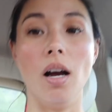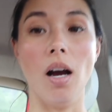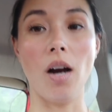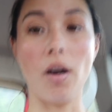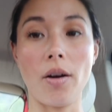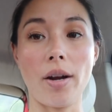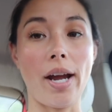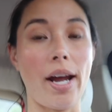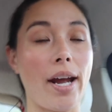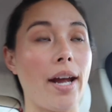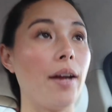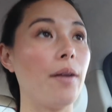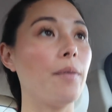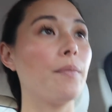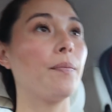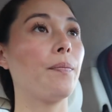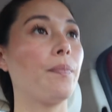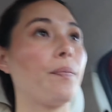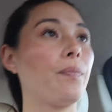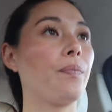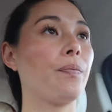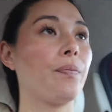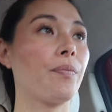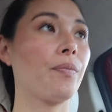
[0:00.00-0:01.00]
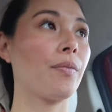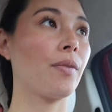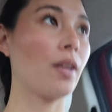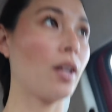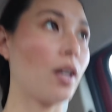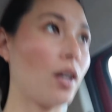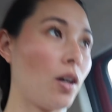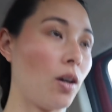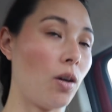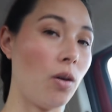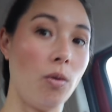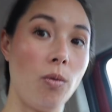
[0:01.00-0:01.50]
Okay,
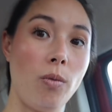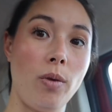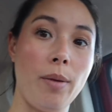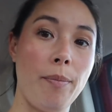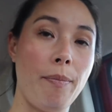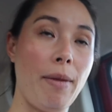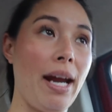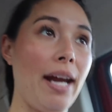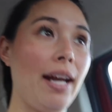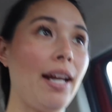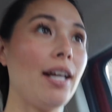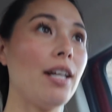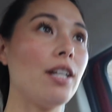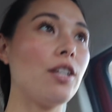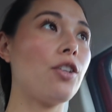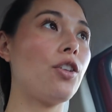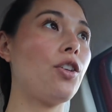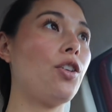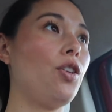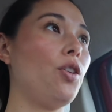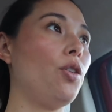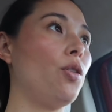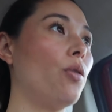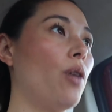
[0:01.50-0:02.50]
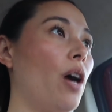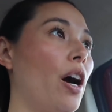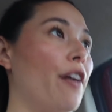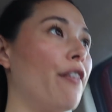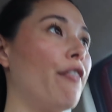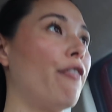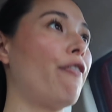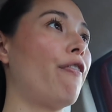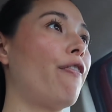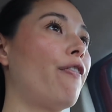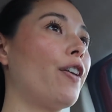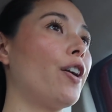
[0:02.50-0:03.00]
we made it to our
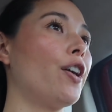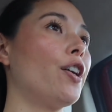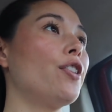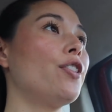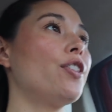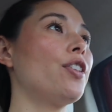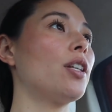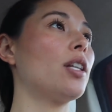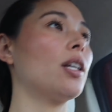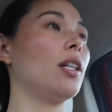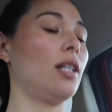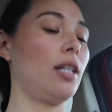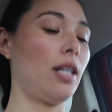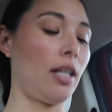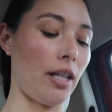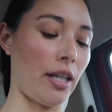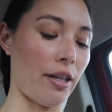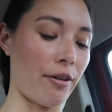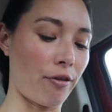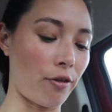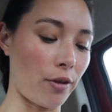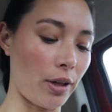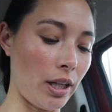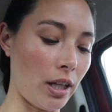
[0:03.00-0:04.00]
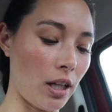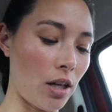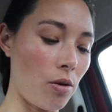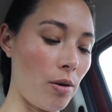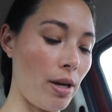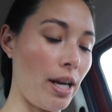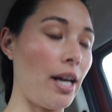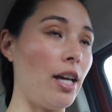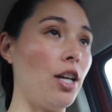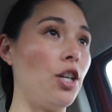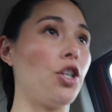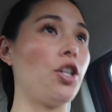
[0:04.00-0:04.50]
first delivery
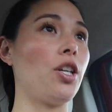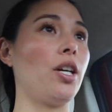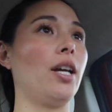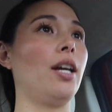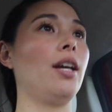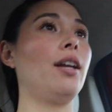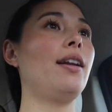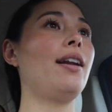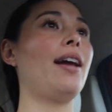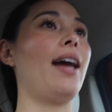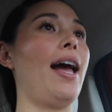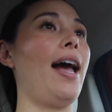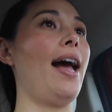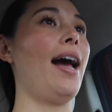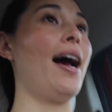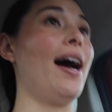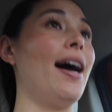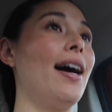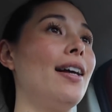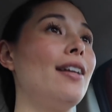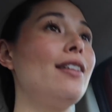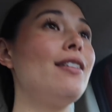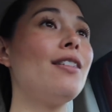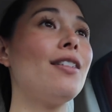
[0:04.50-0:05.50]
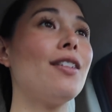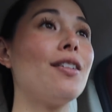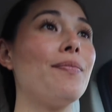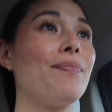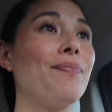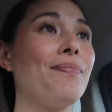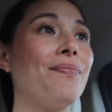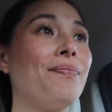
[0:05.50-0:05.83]
location, and